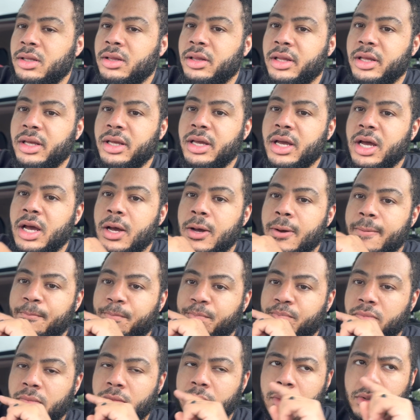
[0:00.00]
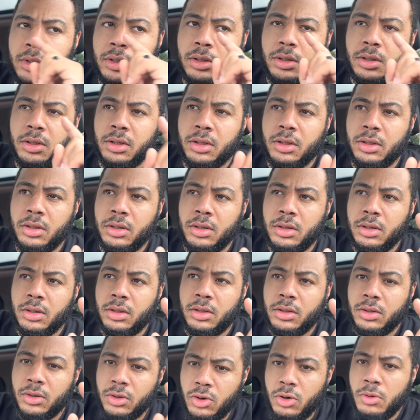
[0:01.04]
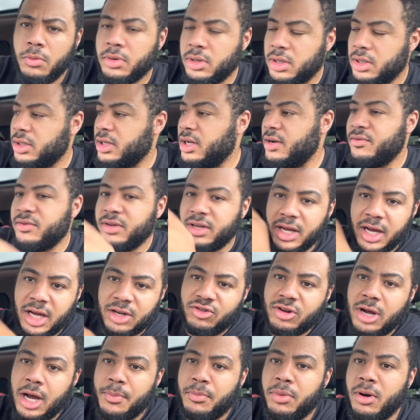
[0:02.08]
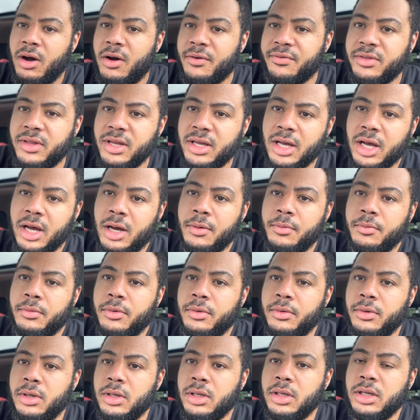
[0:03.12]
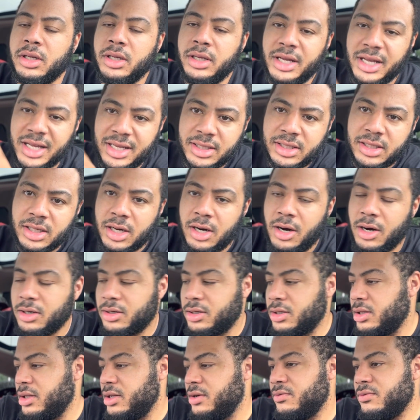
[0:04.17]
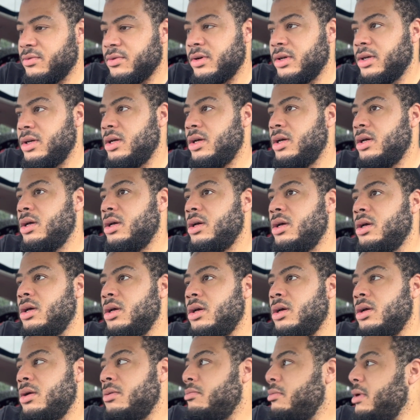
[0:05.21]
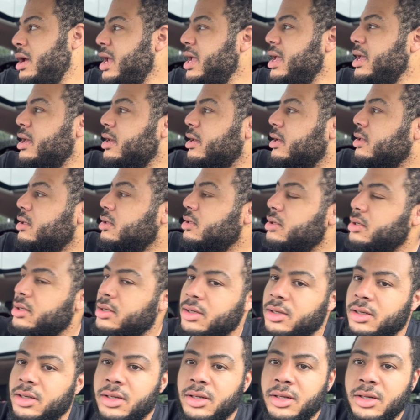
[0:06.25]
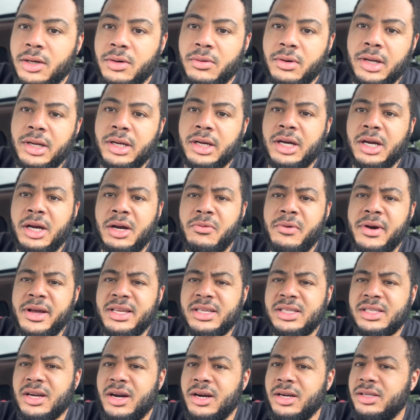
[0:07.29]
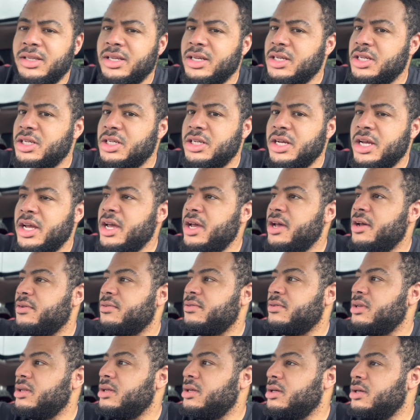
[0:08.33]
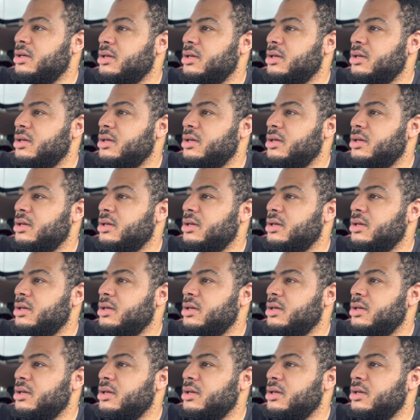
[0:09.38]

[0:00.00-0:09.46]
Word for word: The um, Uber delivery, then I'll drop off the um, Instacart delivery. Man, what a good way to start this shift.